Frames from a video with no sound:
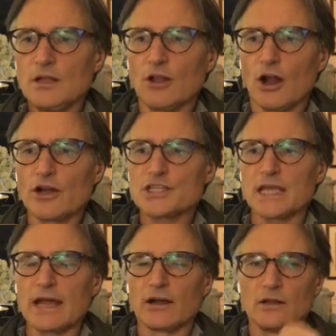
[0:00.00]
large
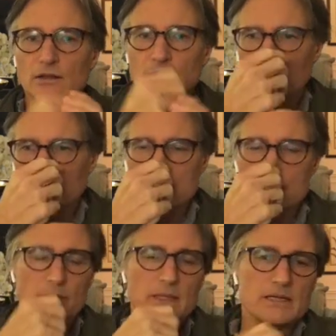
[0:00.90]
scale
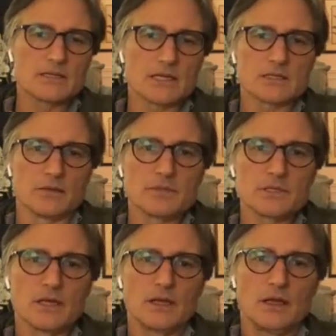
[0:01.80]
distributed
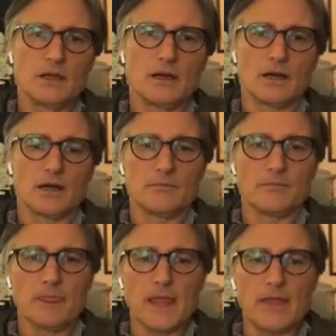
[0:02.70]
systems.
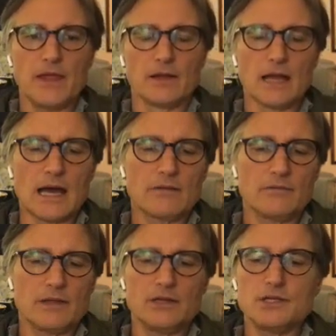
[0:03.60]
Um, and then a lot
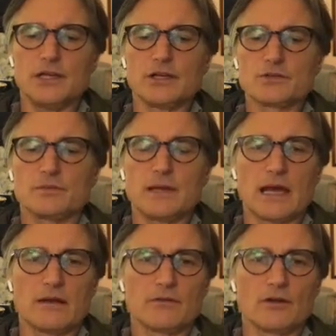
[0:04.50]
of the engineers we
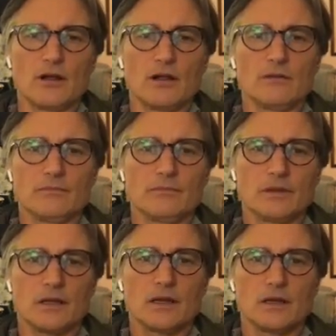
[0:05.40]
have are all,
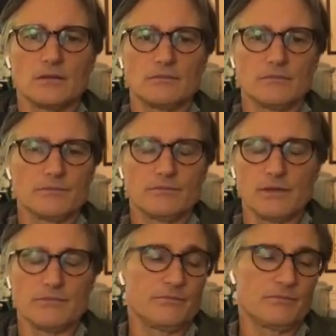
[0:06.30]
um,
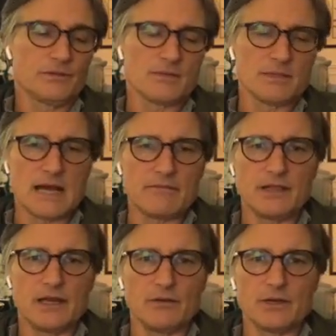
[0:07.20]
we have some of the
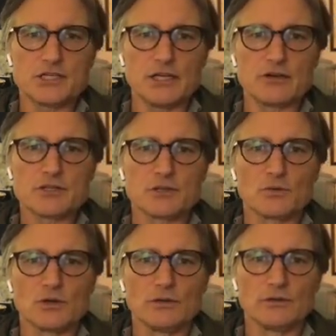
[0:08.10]
top video engineers in
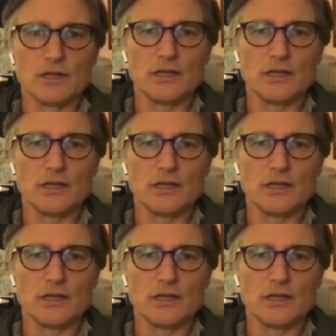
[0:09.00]
the world.